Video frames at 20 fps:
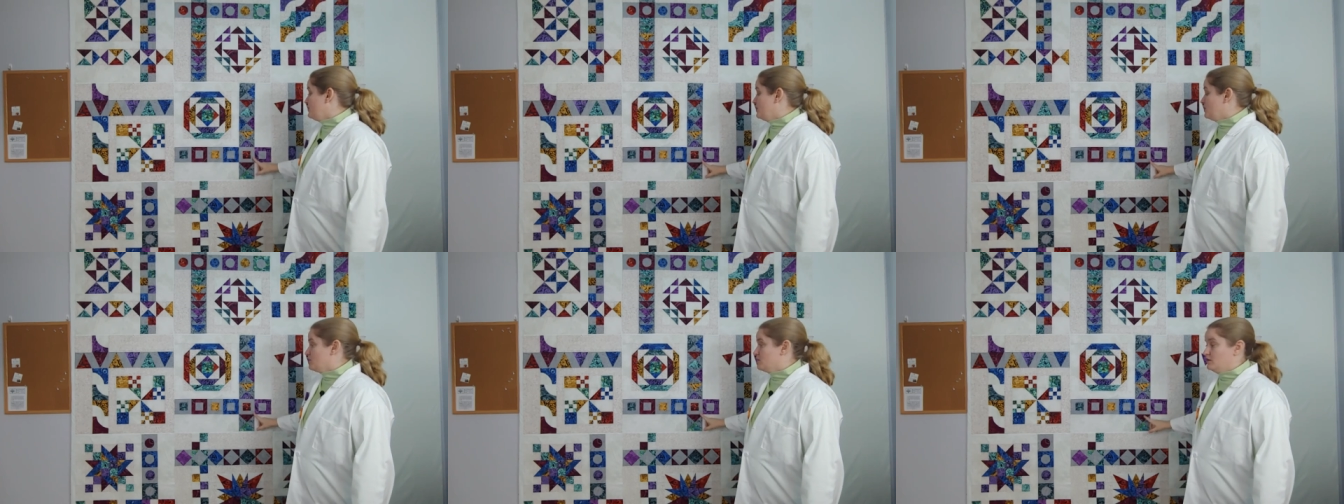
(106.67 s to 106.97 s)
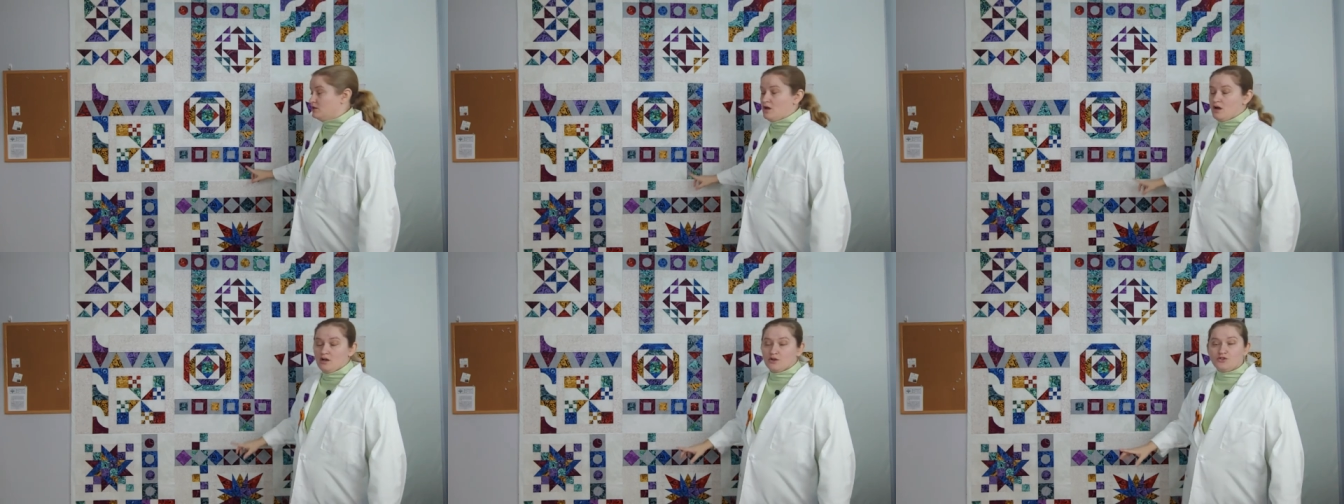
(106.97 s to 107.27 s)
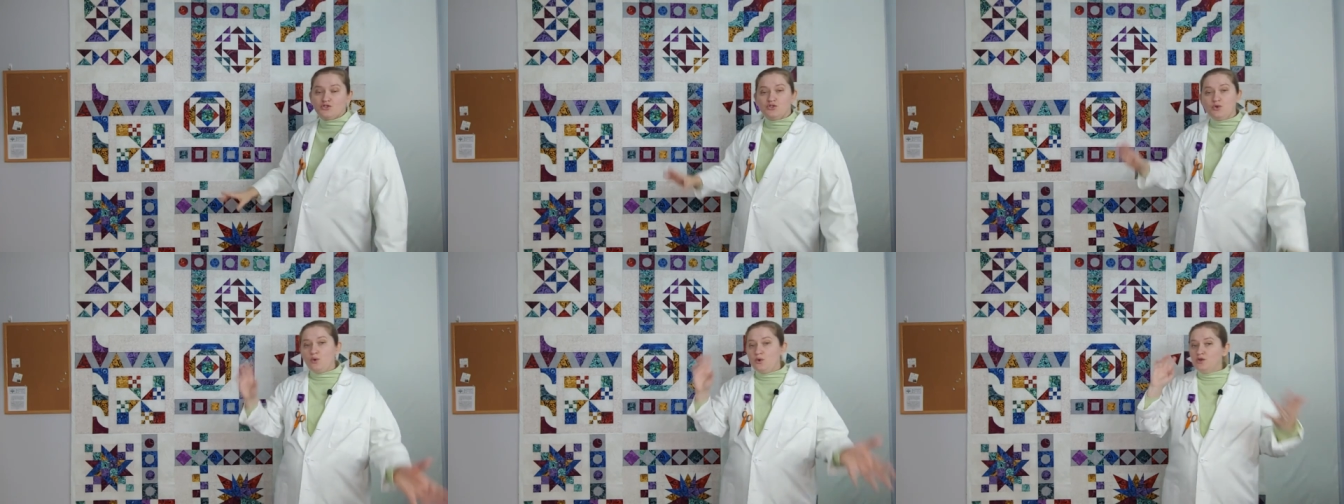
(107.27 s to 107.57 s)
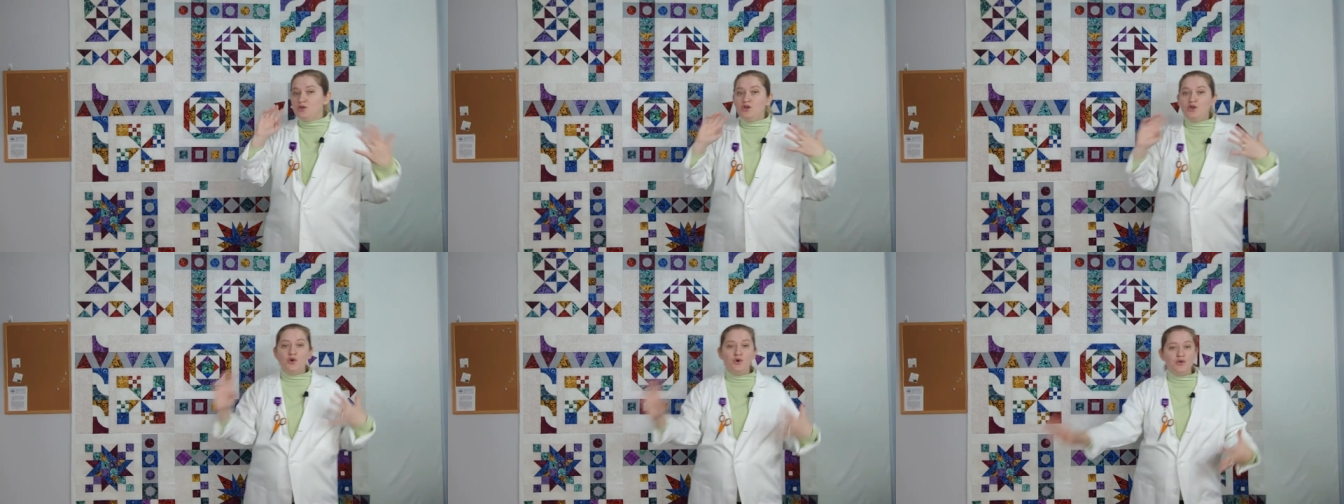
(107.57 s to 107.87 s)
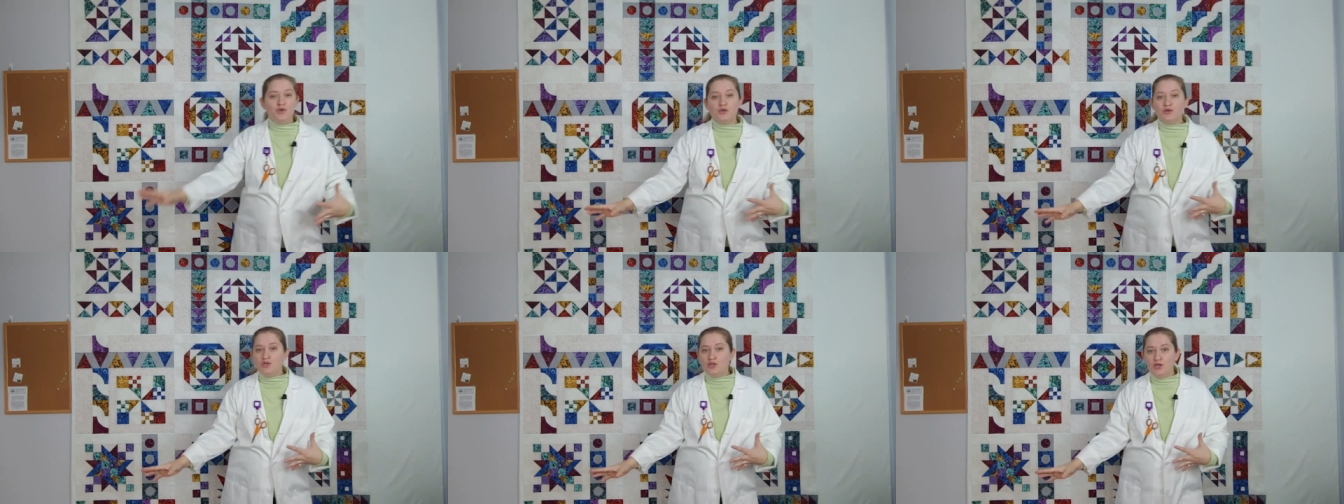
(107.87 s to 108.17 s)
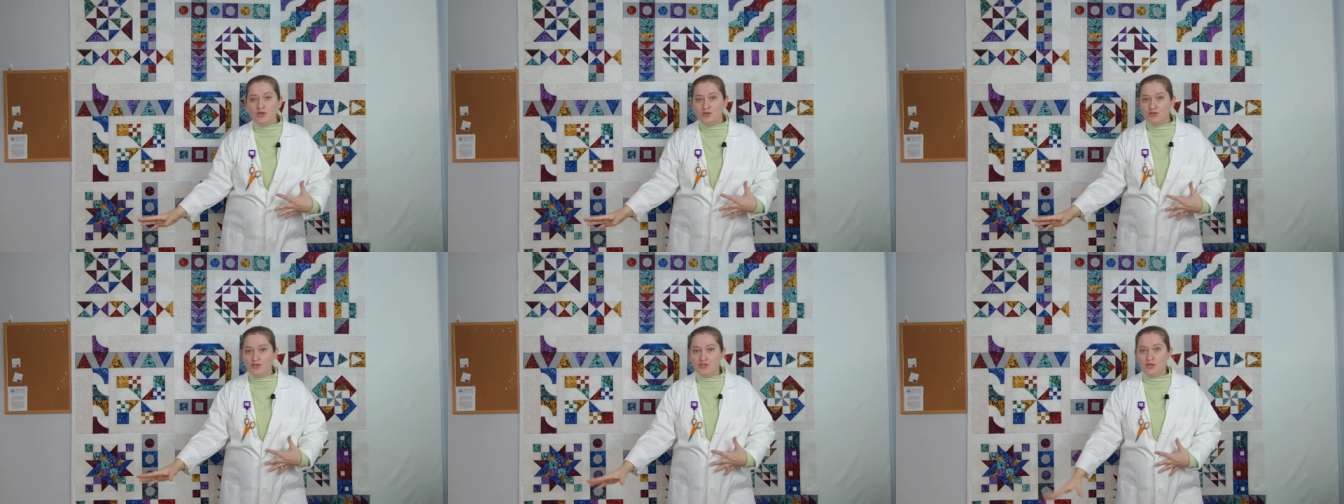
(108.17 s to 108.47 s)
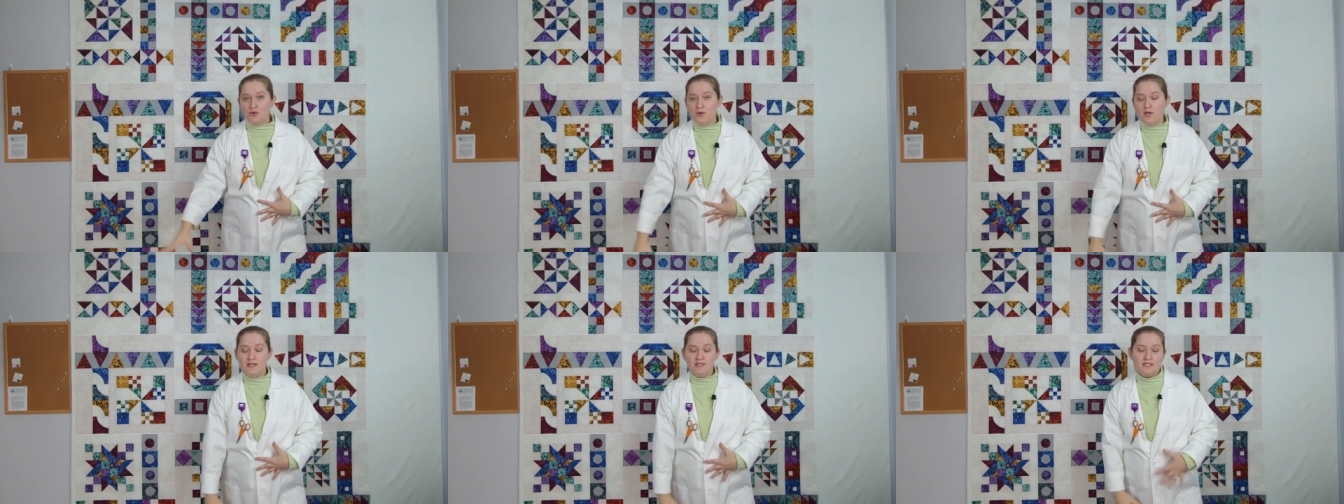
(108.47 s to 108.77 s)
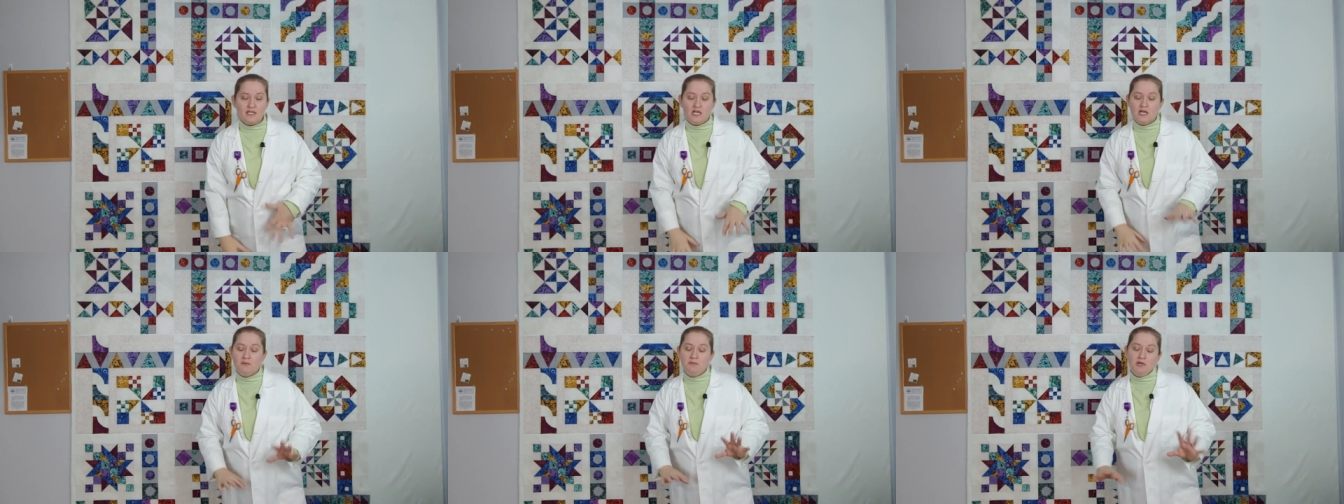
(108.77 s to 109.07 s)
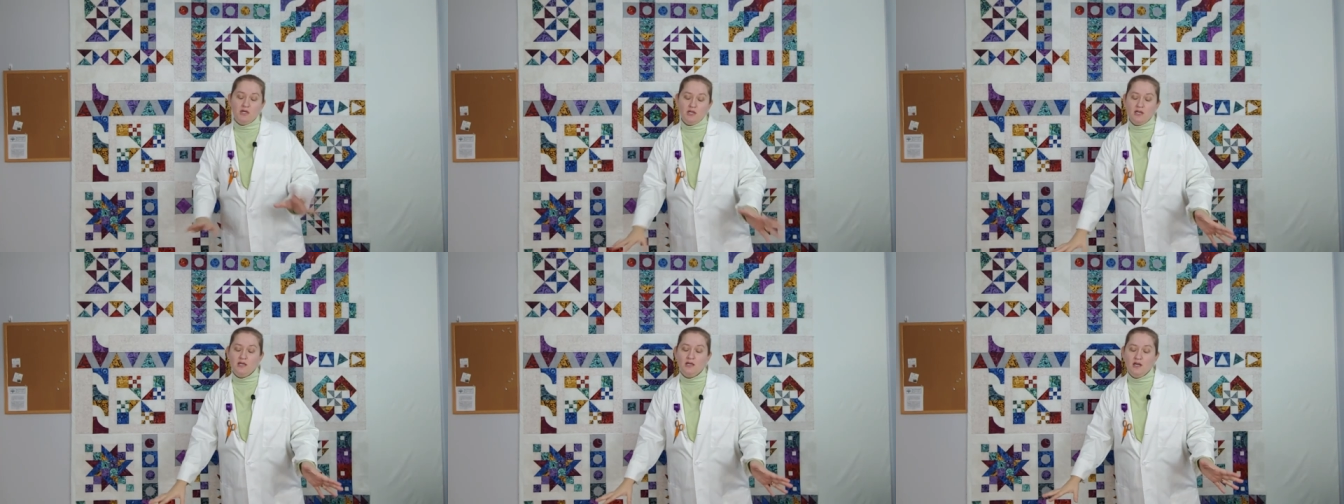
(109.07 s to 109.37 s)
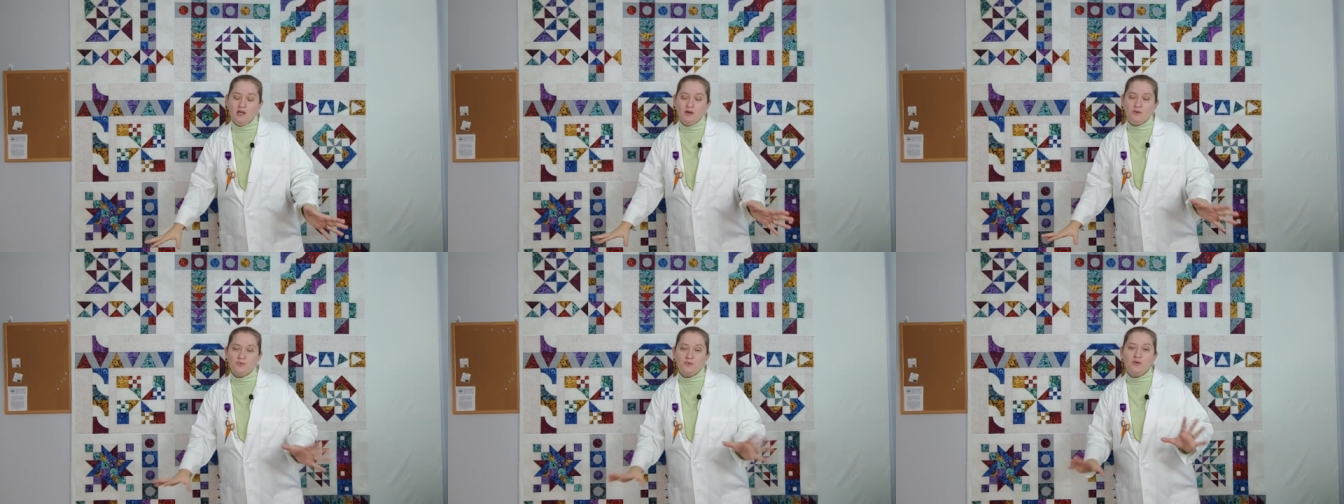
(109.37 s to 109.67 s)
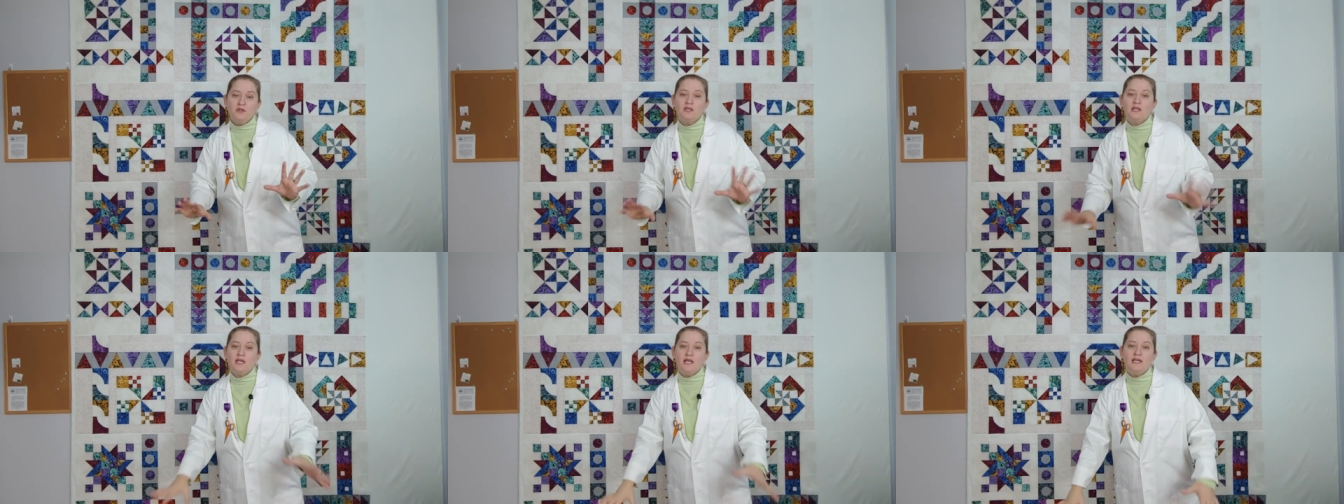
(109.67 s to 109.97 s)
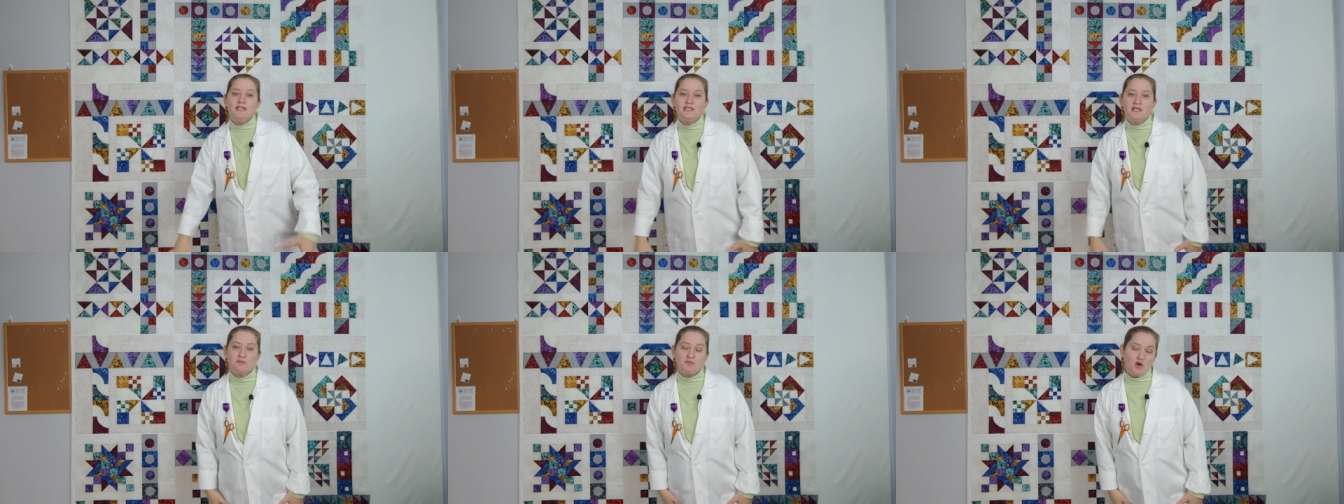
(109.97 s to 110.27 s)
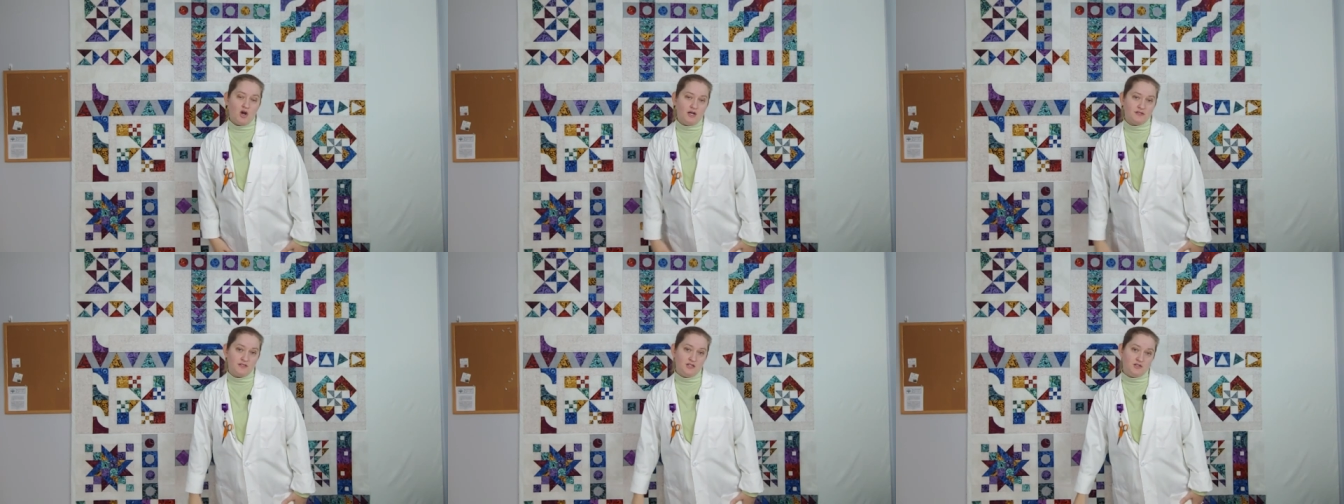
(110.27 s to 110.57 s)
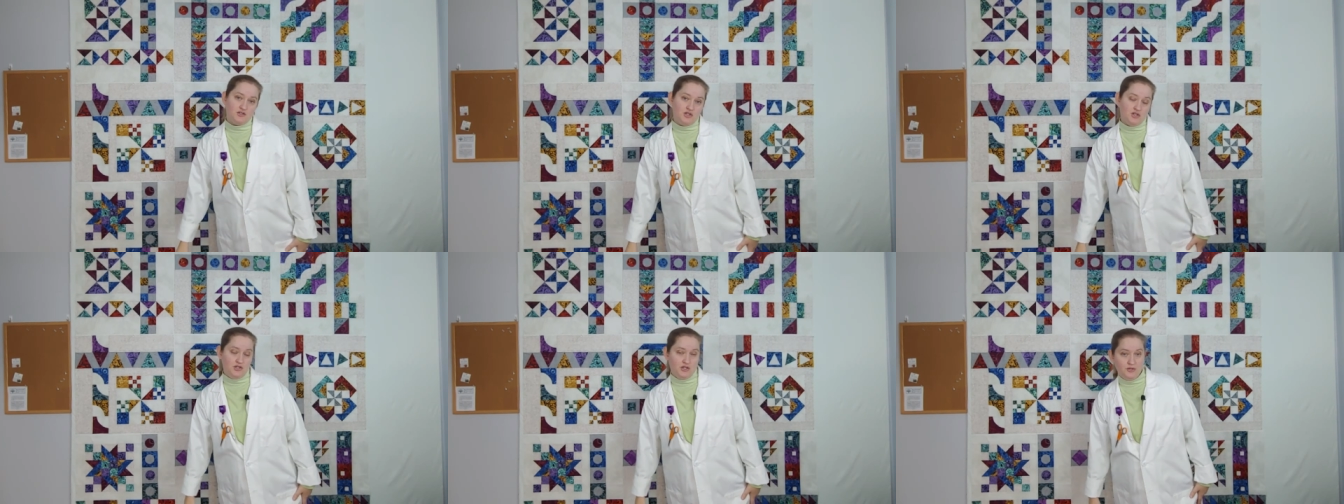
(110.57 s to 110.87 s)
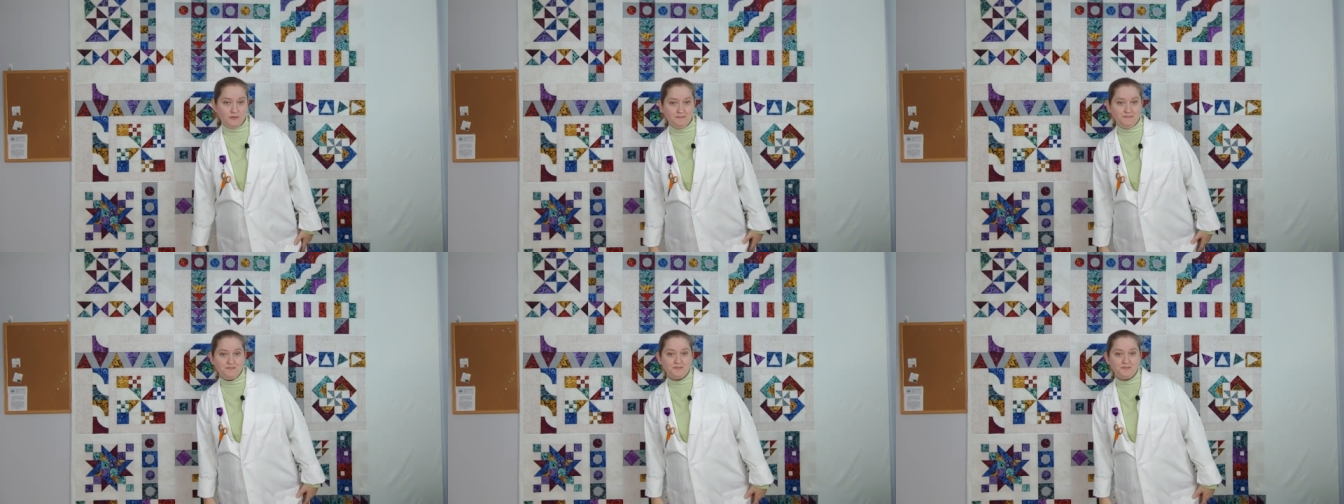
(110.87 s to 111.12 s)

year long. So I know you're used to it. It's going to be a really easy process to do.